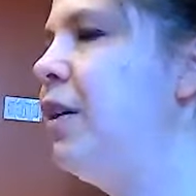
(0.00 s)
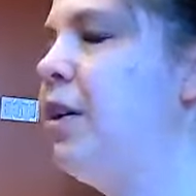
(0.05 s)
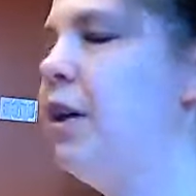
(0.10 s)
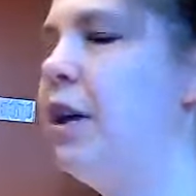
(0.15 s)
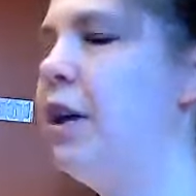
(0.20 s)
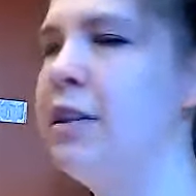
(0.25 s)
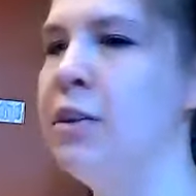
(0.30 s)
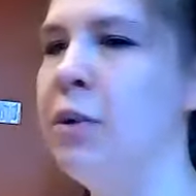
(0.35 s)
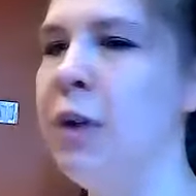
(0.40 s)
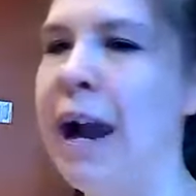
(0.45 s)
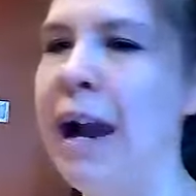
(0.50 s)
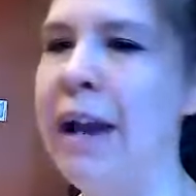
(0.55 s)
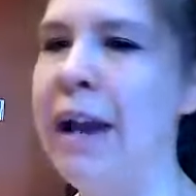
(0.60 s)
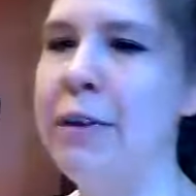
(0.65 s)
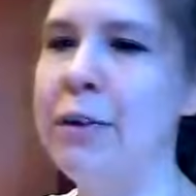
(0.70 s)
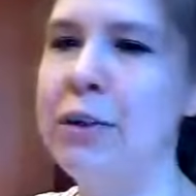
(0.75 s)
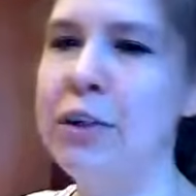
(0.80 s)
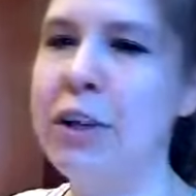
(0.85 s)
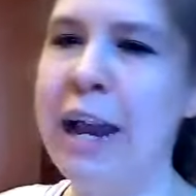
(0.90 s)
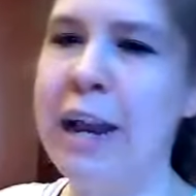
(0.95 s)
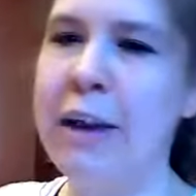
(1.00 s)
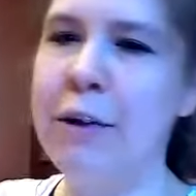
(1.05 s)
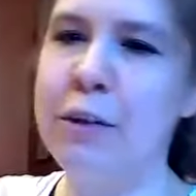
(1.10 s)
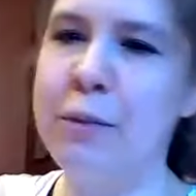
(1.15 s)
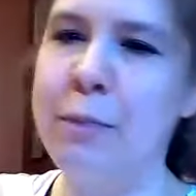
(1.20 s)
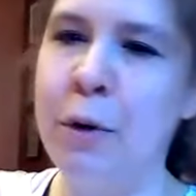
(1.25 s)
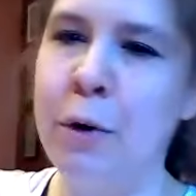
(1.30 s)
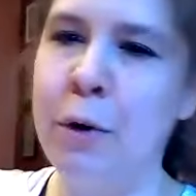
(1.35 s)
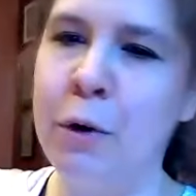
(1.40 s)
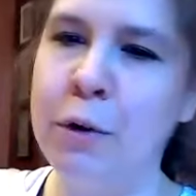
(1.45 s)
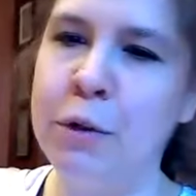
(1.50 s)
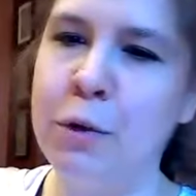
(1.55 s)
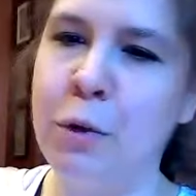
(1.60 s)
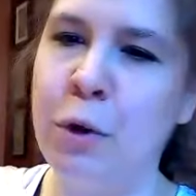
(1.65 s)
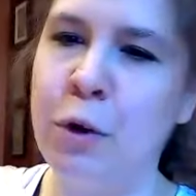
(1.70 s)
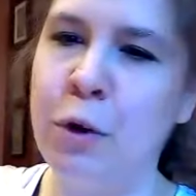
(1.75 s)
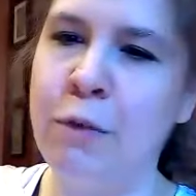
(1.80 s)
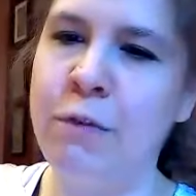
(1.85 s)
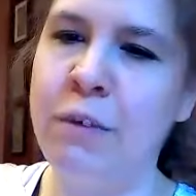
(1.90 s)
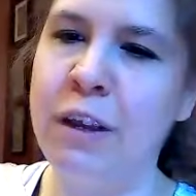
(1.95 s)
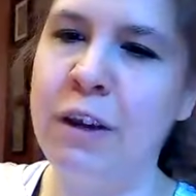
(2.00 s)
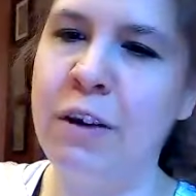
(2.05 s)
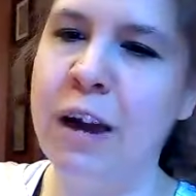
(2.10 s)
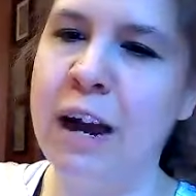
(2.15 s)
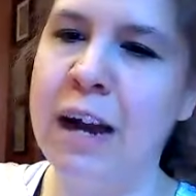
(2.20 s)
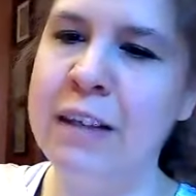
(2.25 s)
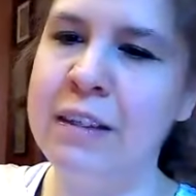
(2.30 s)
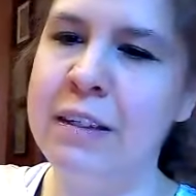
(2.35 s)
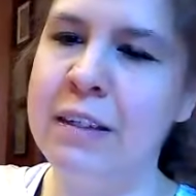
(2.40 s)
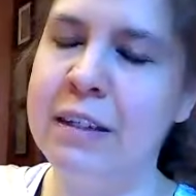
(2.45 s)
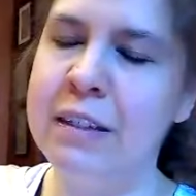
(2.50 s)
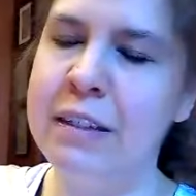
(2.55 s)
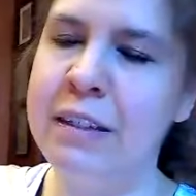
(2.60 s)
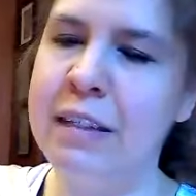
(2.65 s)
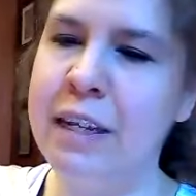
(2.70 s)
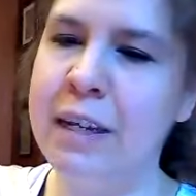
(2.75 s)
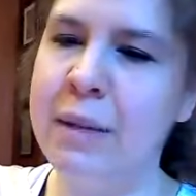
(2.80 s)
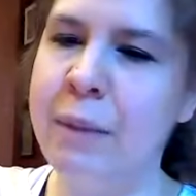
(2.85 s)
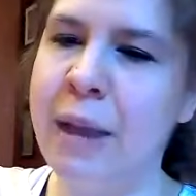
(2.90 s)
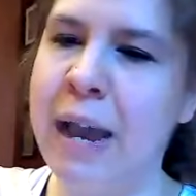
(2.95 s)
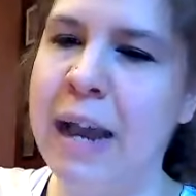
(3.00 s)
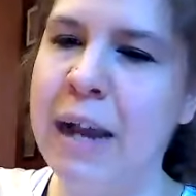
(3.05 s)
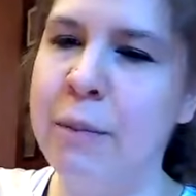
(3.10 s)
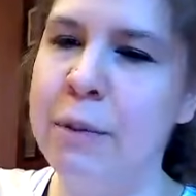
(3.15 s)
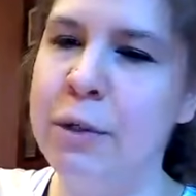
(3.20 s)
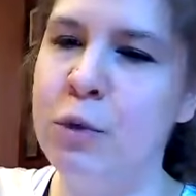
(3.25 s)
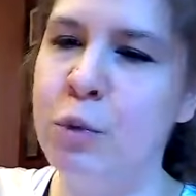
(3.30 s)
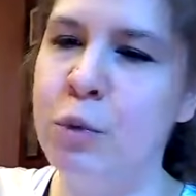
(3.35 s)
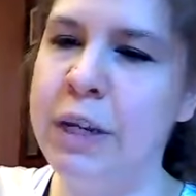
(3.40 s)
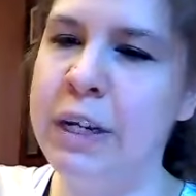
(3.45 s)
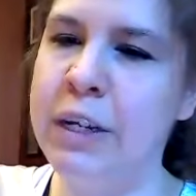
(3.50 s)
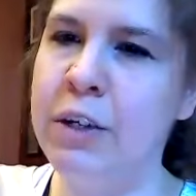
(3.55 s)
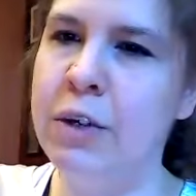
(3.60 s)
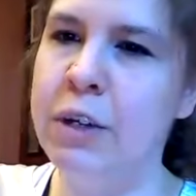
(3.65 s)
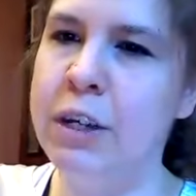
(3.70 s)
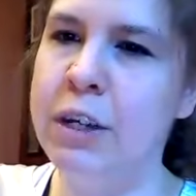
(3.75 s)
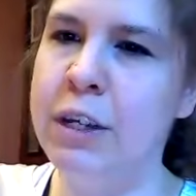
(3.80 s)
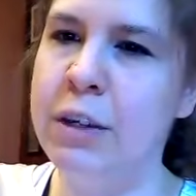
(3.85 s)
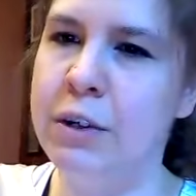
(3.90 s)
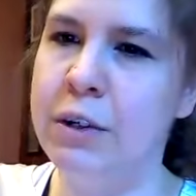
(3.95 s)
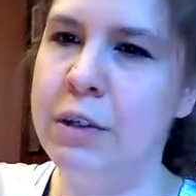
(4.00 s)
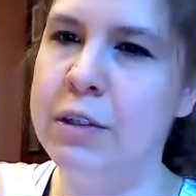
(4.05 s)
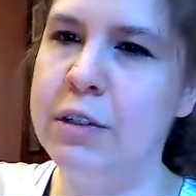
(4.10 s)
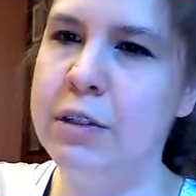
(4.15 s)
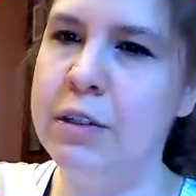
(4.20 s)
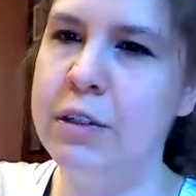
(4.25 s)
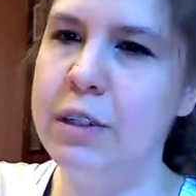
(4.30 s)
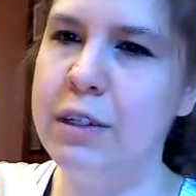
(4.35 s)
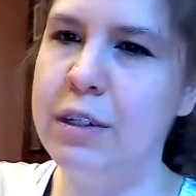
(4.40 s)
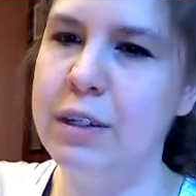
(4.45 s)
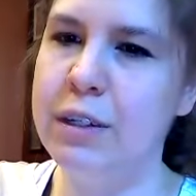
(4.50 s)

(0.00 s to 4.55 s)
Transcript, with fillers: Good. So either child's pose or virasana, sitting back between your heels.